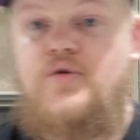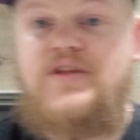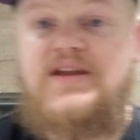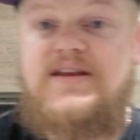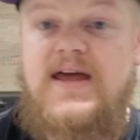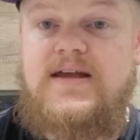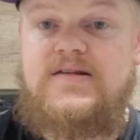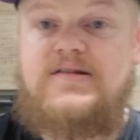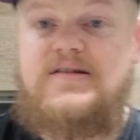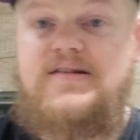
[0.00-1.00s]
the
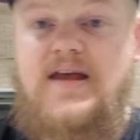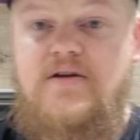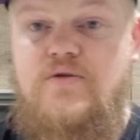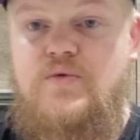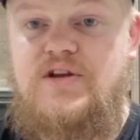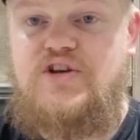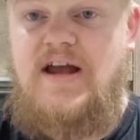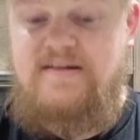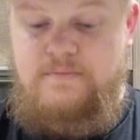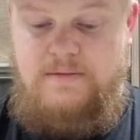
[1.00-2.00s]
next sale, which
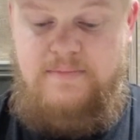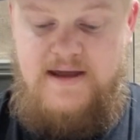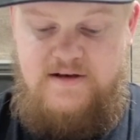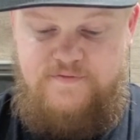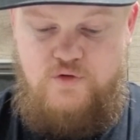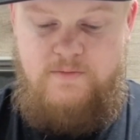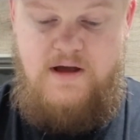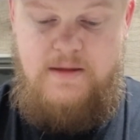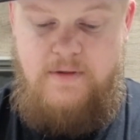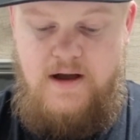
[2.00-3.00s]
hasn't been paid for by
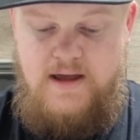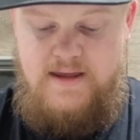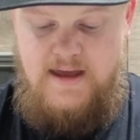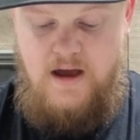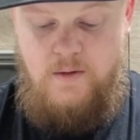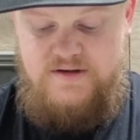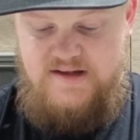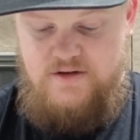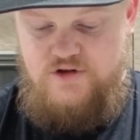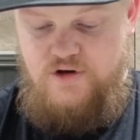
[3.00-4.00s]
the buyer yet, I was
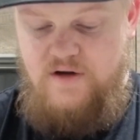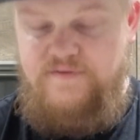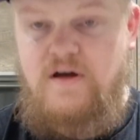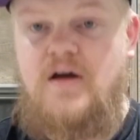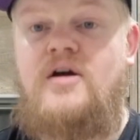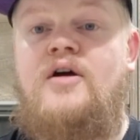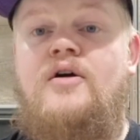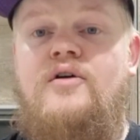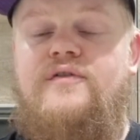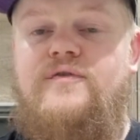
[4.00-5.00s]
sent an offer
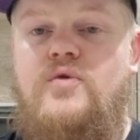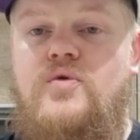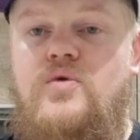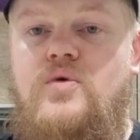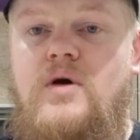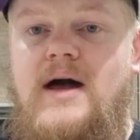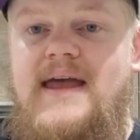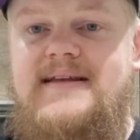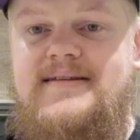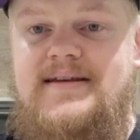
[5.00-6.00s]
for
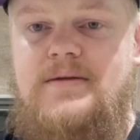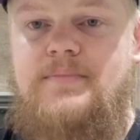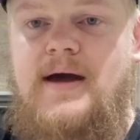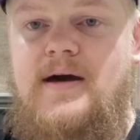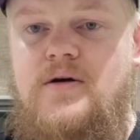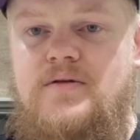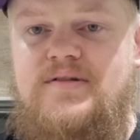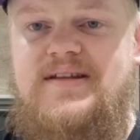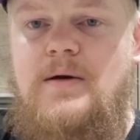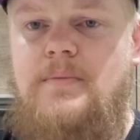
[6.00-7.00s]

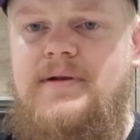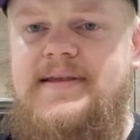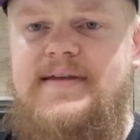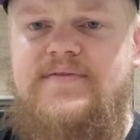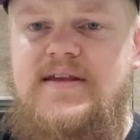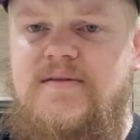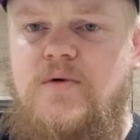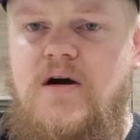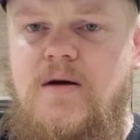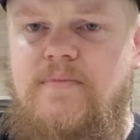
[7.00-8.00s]
£18. Now I believe these
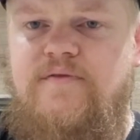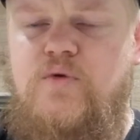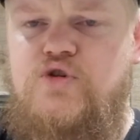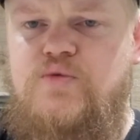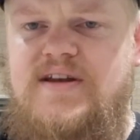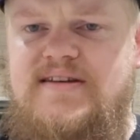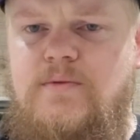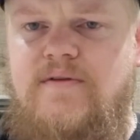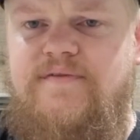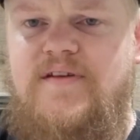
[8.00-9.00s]
were up for
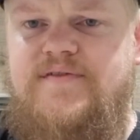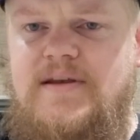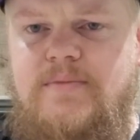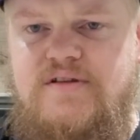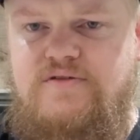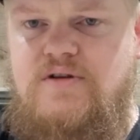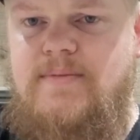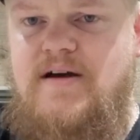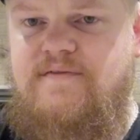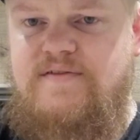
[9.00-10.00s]
£21.50 plus
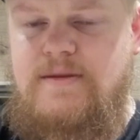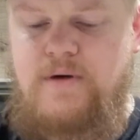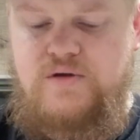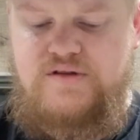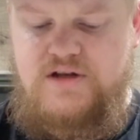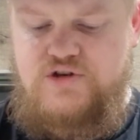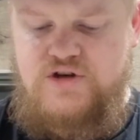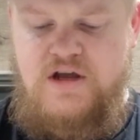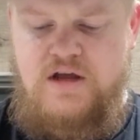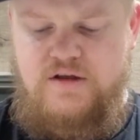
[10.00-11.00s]
£3.50
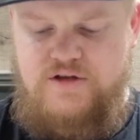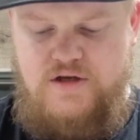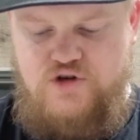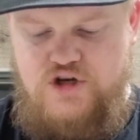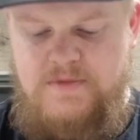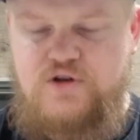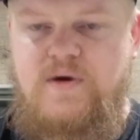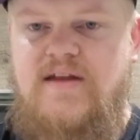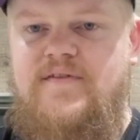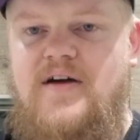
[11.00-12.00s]
postage, so it should have been
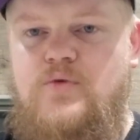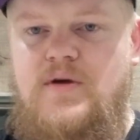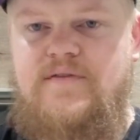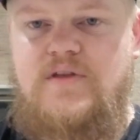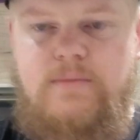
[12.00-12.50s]
25 quid for the